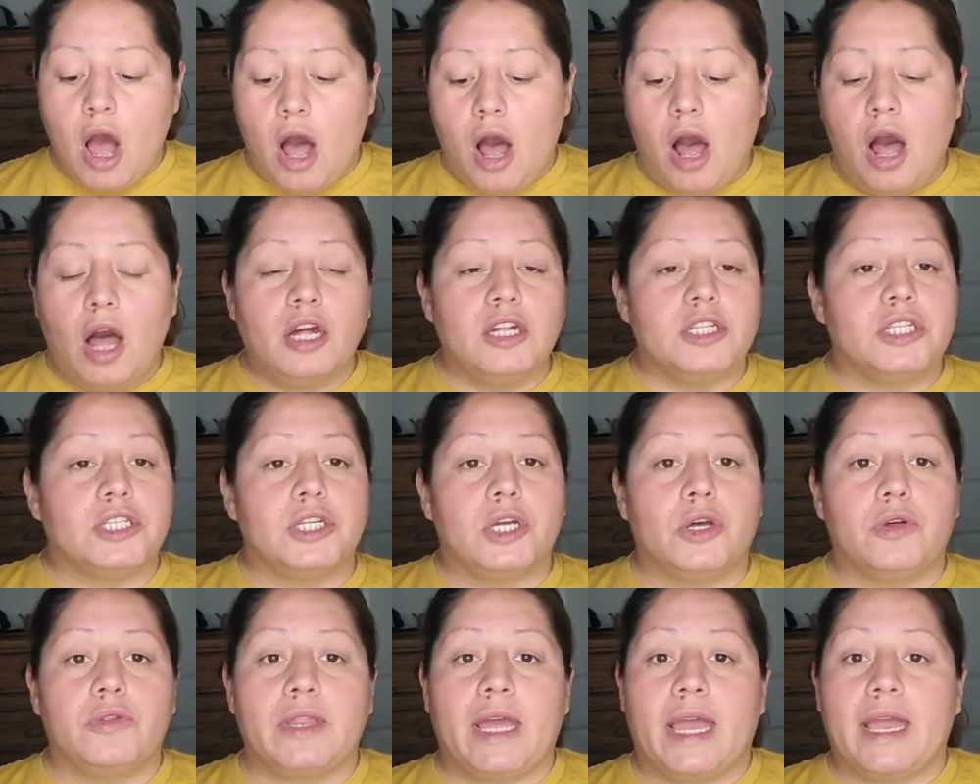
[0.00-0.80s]

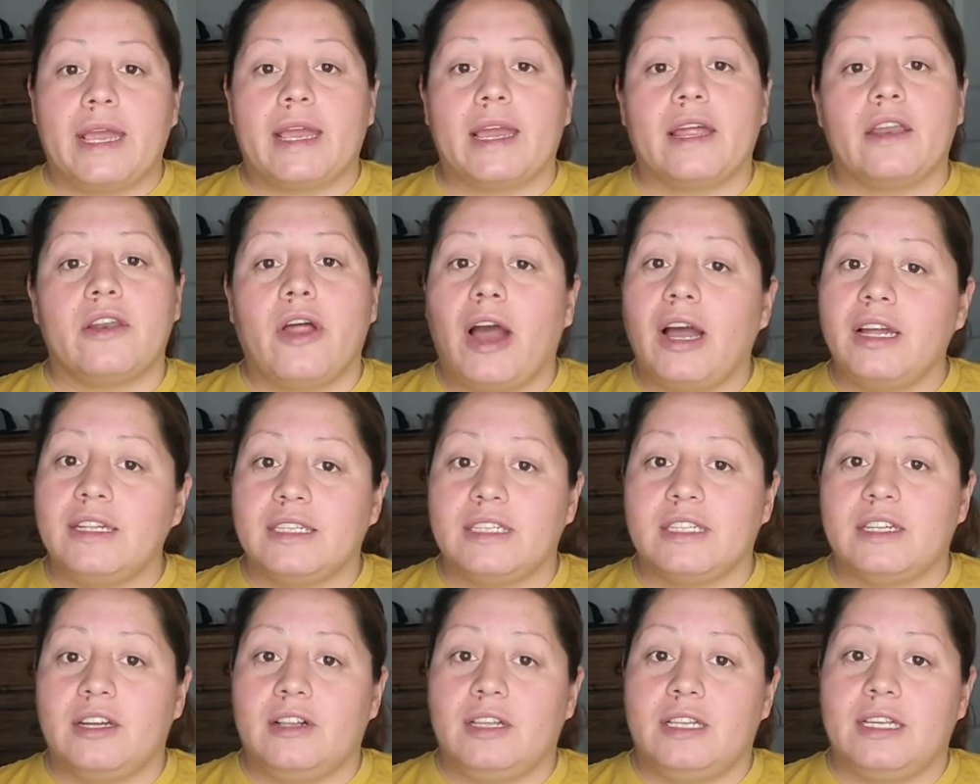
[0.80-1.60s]
Also, they cannot
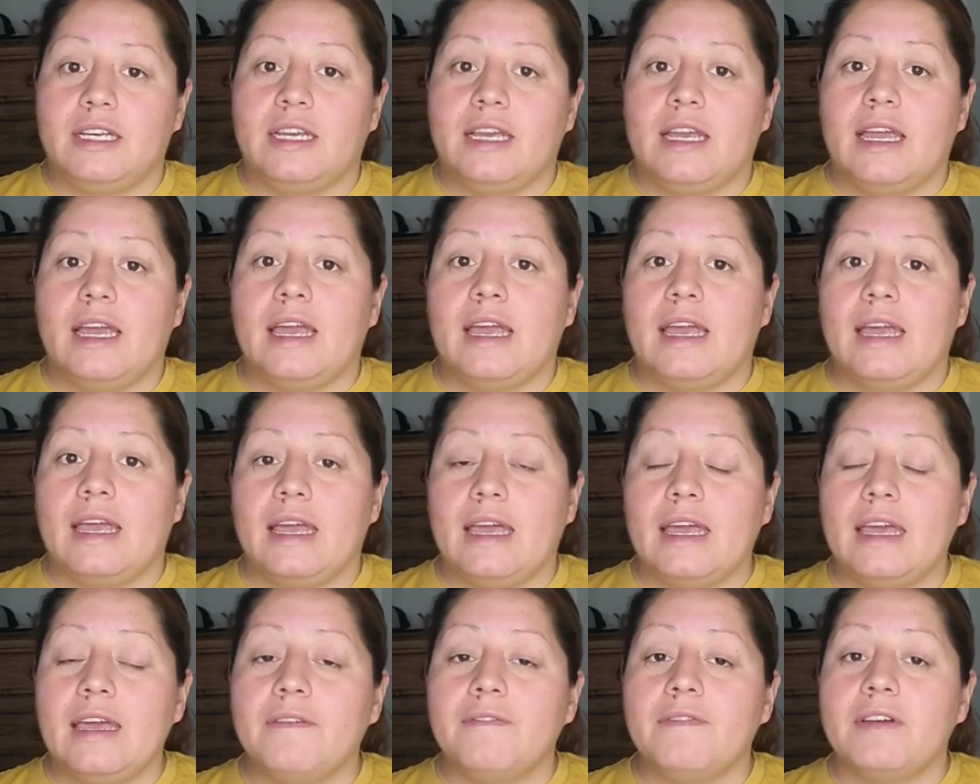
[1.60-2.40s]
sell it
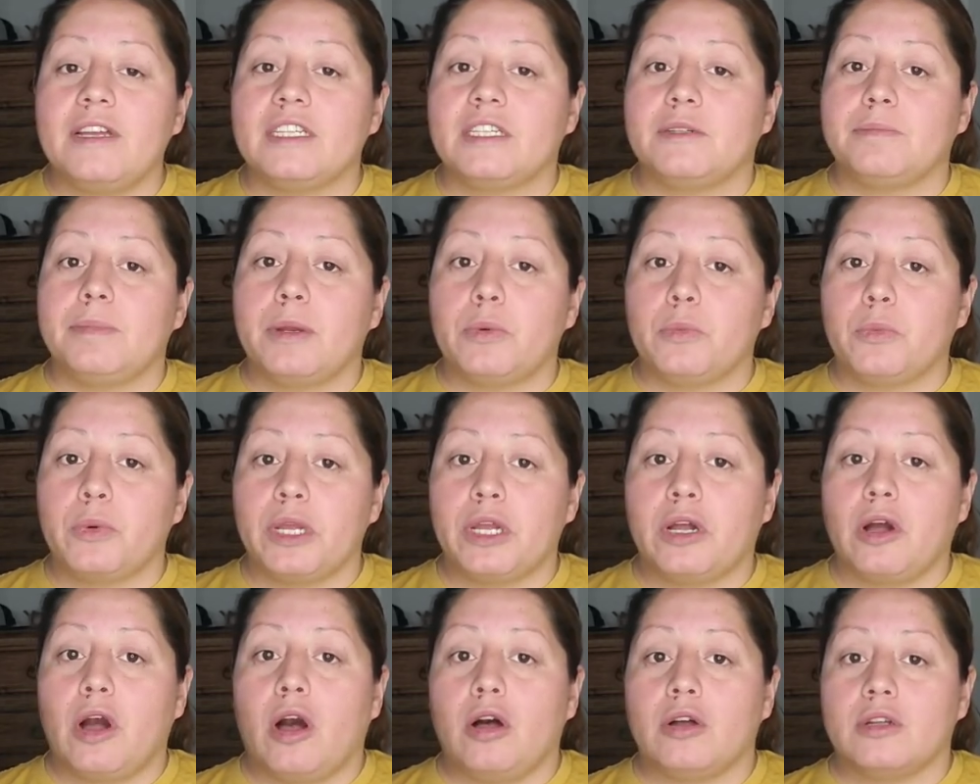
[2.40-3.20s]
if it's been
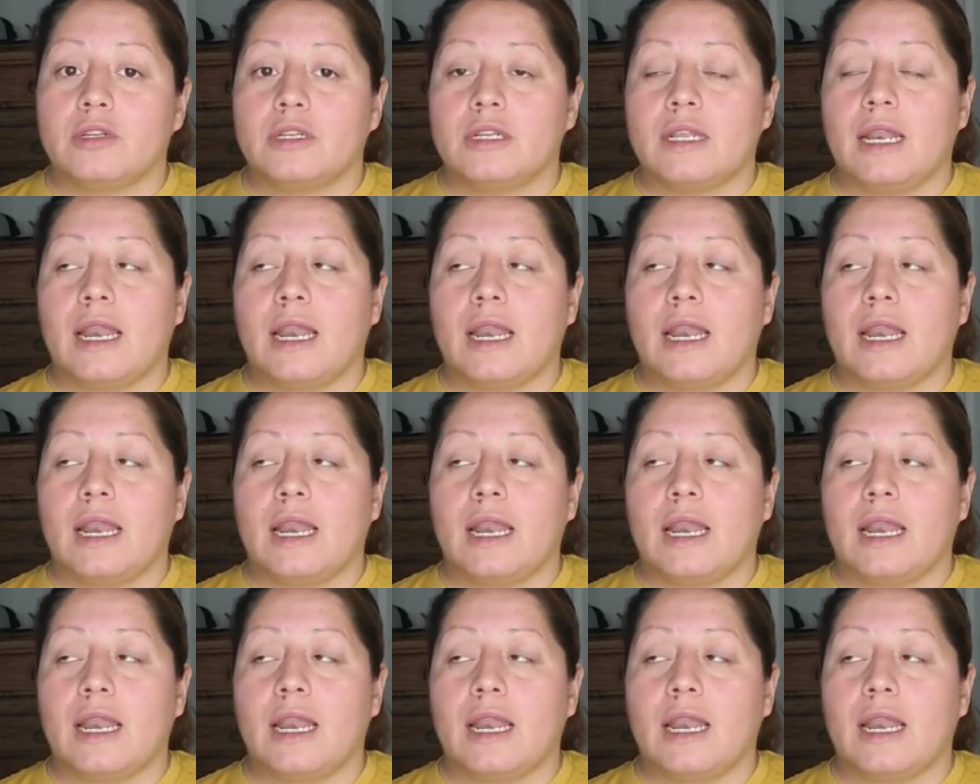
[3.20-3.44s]
recalled.